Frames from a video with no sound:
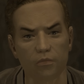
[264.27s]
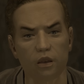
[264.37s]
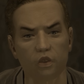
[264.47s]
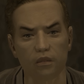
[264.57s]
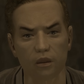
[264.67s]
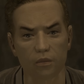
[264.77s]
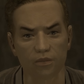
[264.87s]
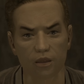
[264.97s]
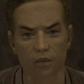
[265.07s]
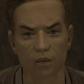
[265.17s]
Imagine if,
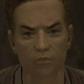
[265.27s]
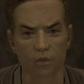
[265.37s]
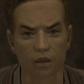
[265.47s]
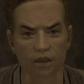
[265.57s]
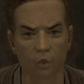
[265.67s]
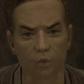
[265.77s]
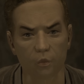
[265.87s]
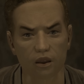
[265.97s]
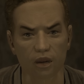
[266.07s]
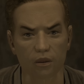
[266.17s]
like, your mama had to go
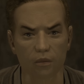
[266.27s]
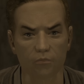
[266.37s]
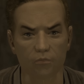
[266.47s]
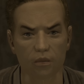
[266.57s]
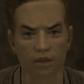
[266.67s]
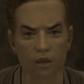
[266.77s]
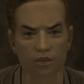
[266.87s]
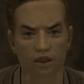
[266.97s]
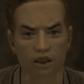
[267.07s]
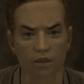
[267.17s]
in there and clean up a mess
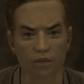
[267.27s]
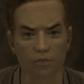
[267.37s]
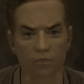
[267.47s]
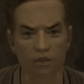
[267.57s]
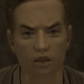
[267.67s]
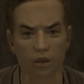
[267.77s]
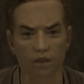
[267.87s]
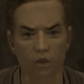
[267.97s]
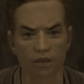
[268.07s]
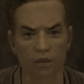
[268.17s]
like that. That's,
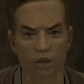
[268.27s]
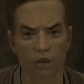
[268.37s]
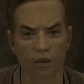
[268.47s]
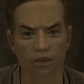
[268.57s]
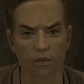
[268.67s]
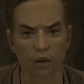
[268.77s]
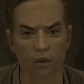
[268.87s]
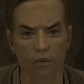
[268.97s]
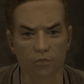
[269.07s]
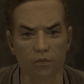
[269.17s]
that's just disgusting.
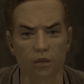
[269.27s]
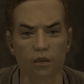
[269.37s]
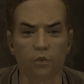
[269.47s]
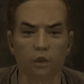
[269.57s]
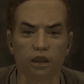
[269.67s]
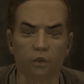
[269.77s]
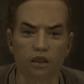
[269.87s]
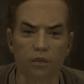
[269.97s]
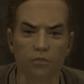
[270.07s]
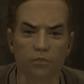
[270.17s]
I don't
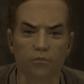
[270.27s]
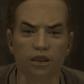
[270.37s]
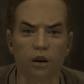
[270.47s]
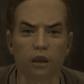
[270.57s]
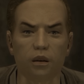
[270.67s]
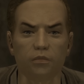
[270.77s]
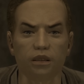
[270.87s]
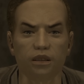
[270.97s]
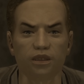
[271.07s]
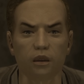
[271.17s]
do that. I make a
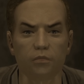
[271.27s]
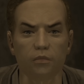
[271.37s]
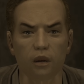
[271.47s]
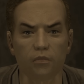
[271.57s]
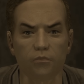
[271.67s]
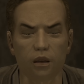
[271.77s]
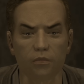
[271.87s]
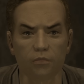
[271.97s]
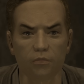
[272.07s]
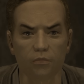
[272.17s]
nice, clean
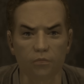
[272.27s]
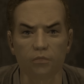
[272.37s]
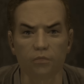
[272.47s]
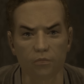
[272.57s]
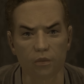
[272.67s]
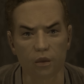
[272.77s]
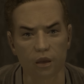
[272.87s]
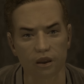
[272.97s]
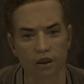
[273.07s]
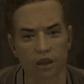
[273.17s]
body.
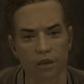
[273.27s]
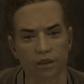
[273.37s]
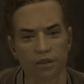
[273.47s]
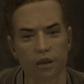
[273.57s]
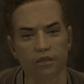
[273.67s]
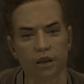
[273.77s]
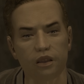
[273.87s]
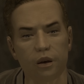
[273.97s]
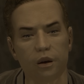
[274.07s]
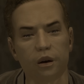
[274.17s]
And then they hand it off to
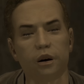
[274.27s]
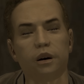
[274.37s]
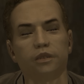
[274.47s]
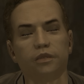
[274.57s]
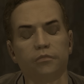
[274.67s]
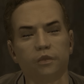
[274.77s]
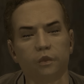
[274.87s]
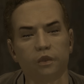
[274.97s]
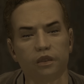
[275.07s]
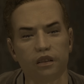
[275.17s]
the underkeeper
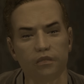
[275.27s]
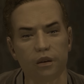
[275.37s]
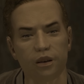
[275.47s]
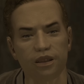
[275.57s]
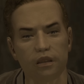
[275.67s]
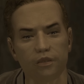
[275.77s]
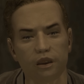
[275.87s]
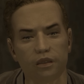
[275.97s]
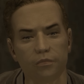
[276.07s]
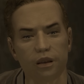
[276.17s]
who had food fuck ever,
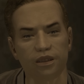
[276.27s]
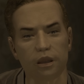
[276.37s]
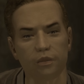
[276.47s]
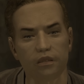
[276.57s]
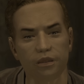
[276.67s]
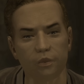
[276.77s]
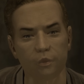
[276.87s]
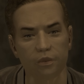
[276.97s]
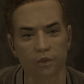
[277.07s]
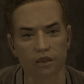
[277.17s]
and they take care of it.
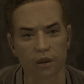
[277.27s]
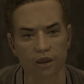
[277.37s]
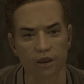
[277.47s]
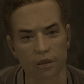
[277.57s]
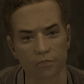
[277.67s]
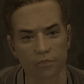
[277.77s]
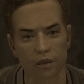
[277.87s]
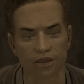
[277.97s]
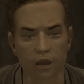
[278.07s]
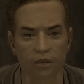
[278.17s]
What do you think? You ready to
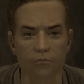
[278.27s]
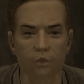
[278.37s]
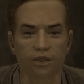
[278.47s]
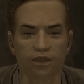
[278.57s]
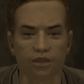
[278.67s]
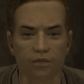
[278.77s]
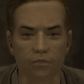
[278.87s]
take on some work?